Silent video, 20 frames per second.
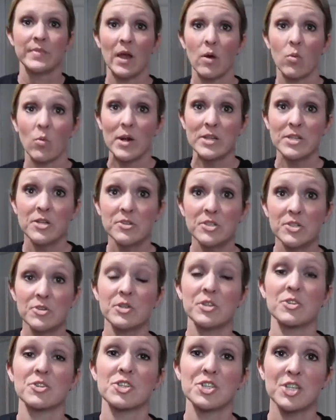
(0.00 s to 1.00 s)
Now, when you do
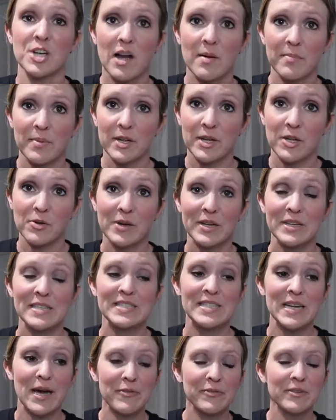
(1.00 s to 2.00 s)
your shopping, you can
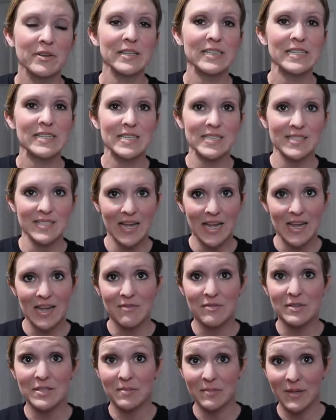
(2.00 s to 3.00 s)
definitely
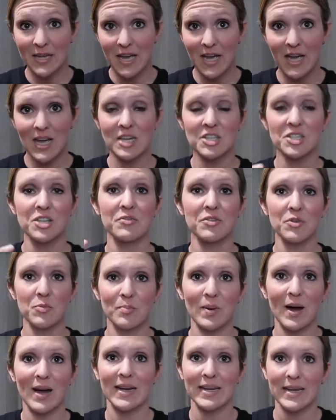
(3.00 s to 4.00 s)
save some cash if you
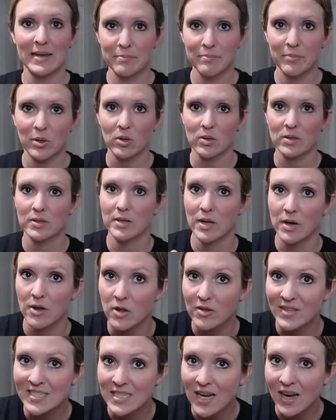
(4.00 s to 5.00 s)
buy in bulk. Not
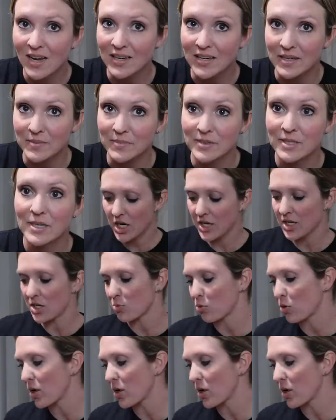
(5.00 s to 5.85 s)
all the time, check your